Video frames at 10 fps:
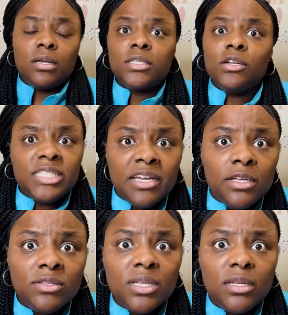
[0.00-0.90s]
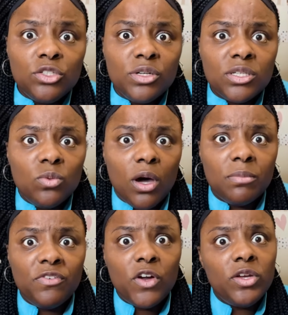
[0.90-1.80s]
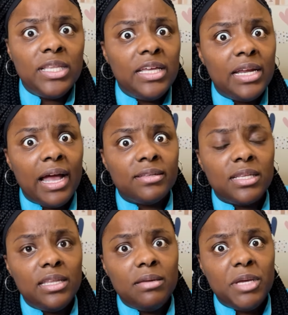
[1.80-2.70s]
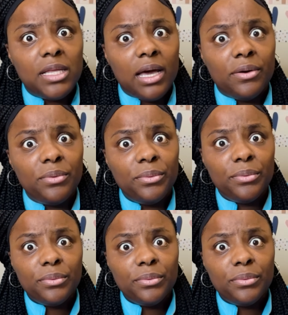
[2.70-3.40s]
Cause girl, tell your son to drink some water before he leave the house and leave me alone.